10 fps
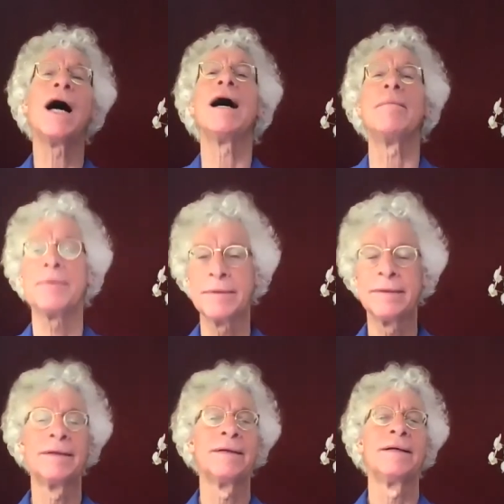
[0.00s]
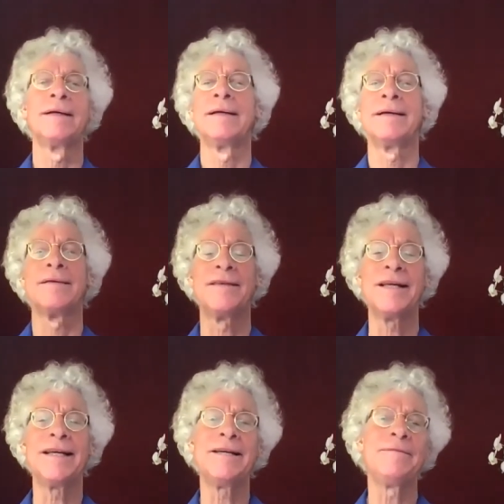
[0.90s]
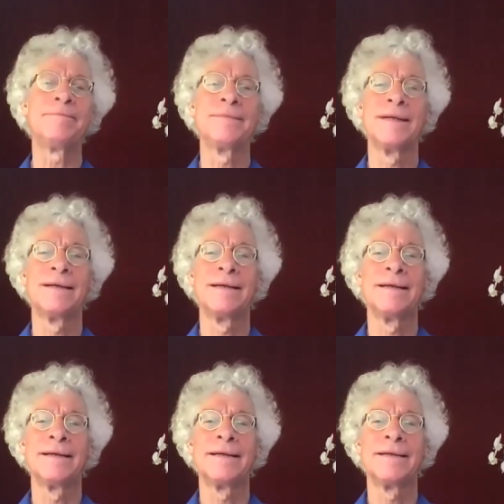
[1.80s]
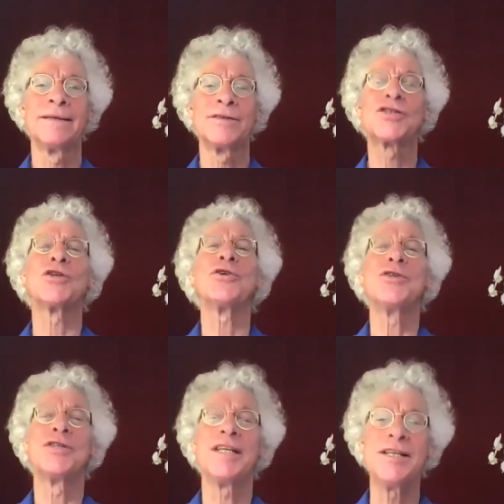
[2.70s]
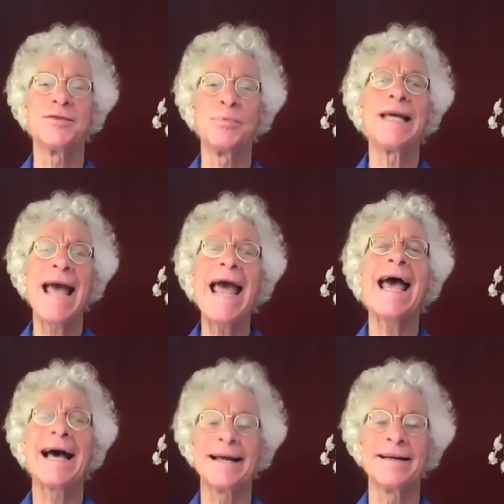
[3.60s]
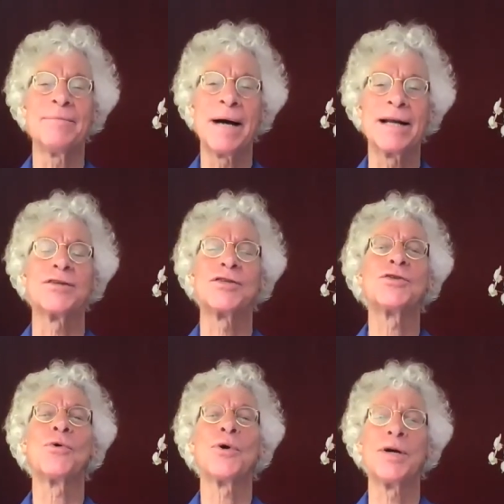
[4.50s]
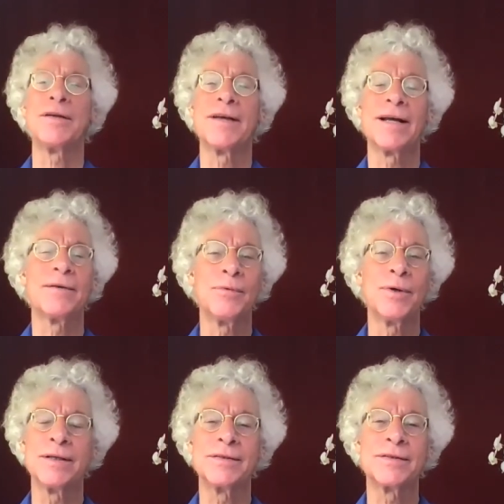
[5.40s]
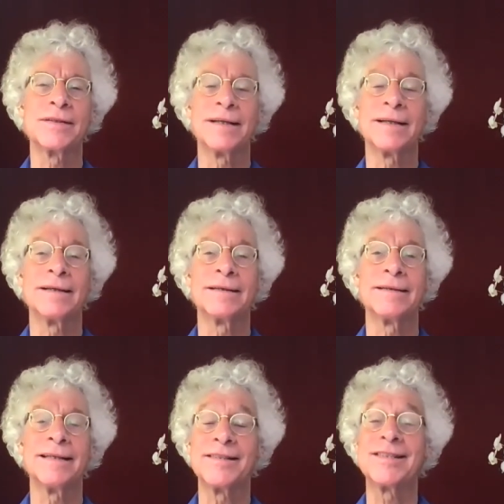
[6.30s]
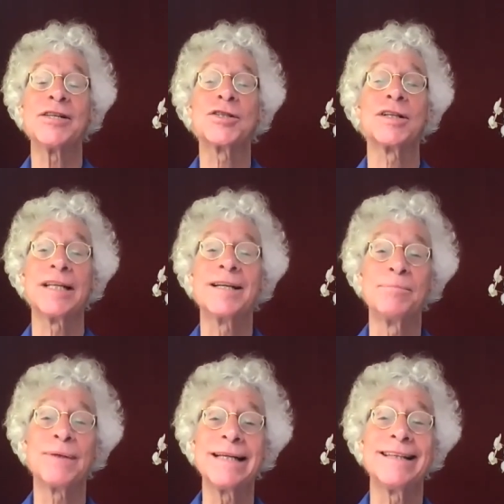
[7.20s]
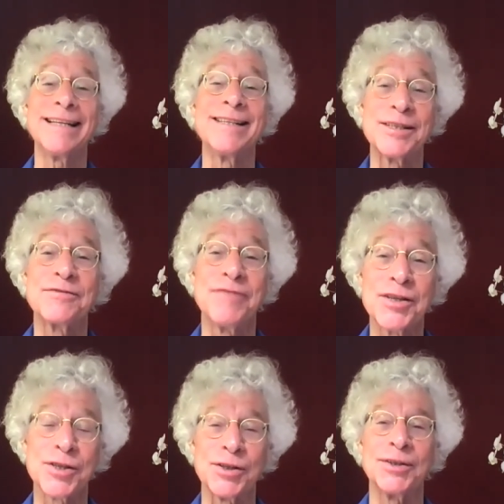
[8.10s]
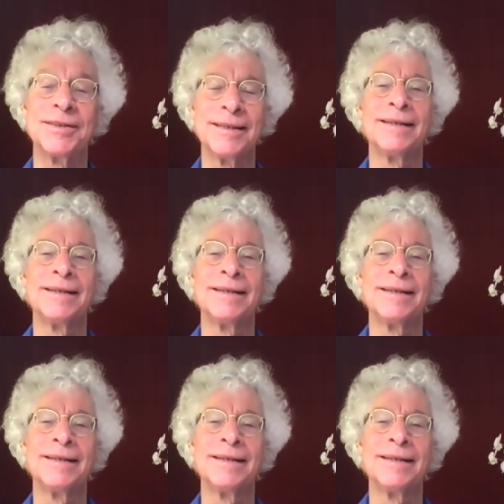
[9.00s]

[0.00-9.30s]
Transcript: up the certainties we had about a story that was essentially completely dysfunctional